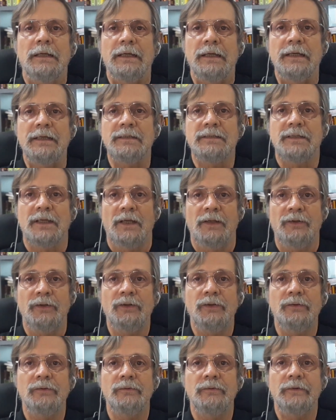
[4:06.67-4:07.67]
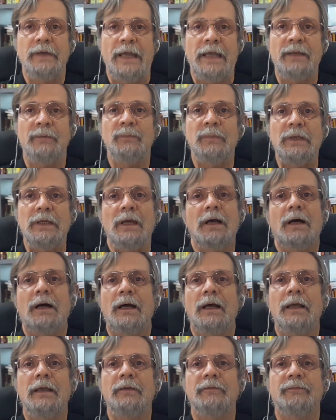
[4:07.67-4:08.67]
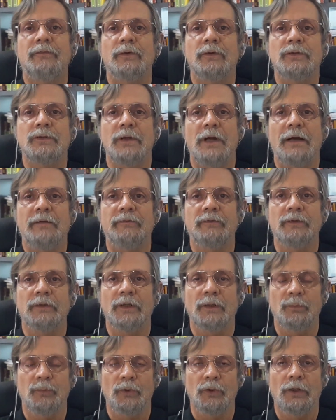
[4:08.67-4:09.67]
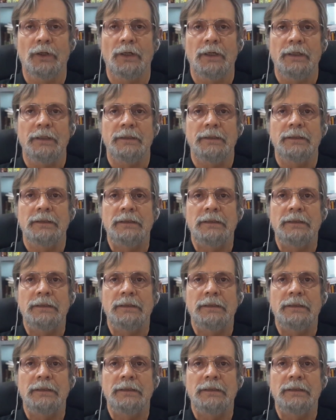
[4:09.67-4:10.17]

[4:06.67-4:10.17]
is a new NBI for travel abroad.